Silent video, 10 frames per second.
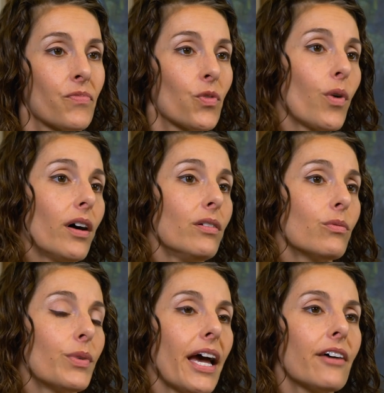well,
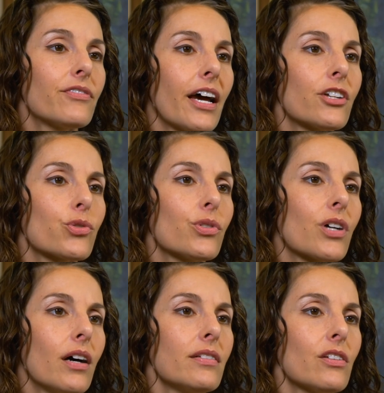we have natural
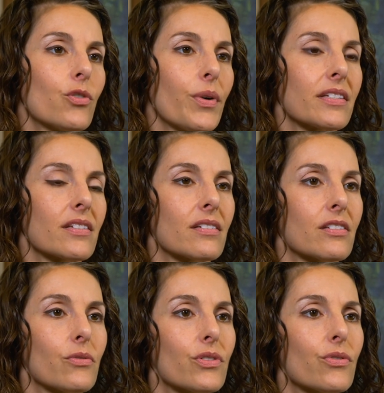consequences.
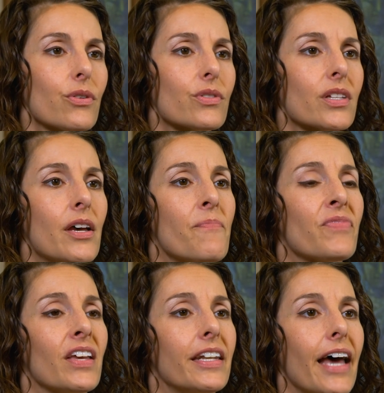Those are those
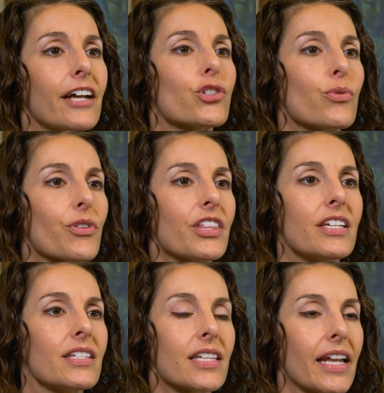natural
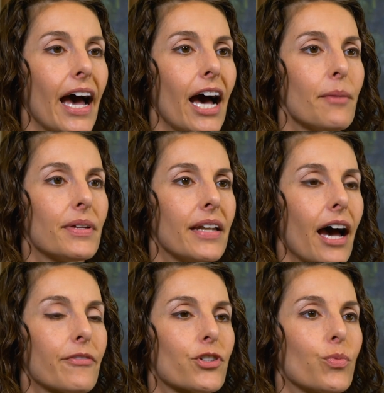things that happen
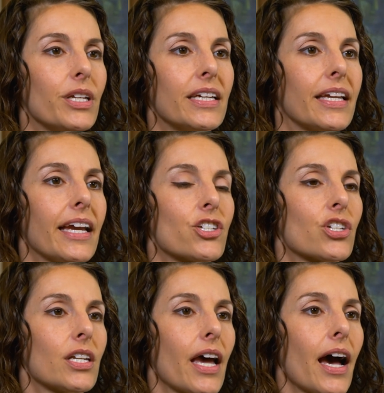after we engage in
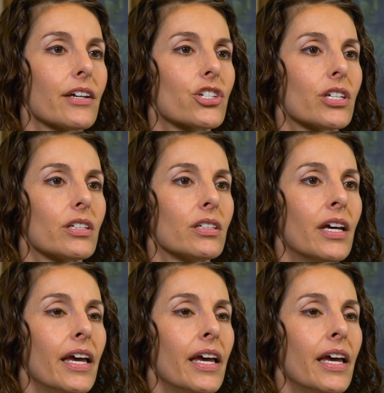an action.